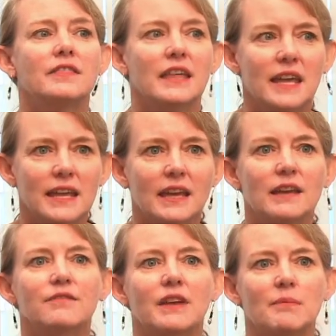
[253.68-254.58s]
they're
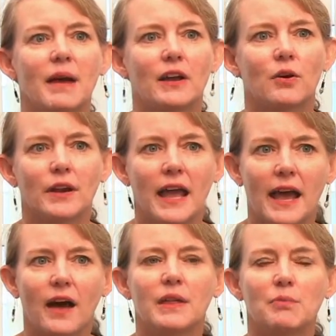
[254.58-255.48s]
getting feedback on
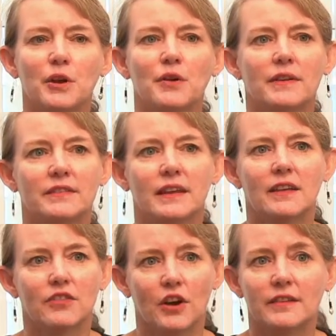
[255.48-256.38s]
how they're progressing
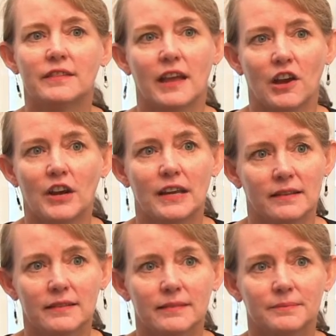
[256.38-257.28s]
in those
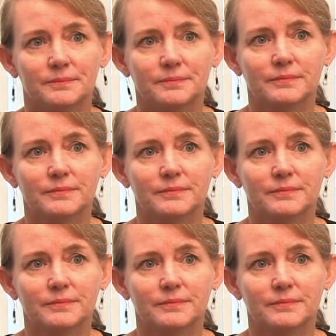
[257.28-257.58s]
areas.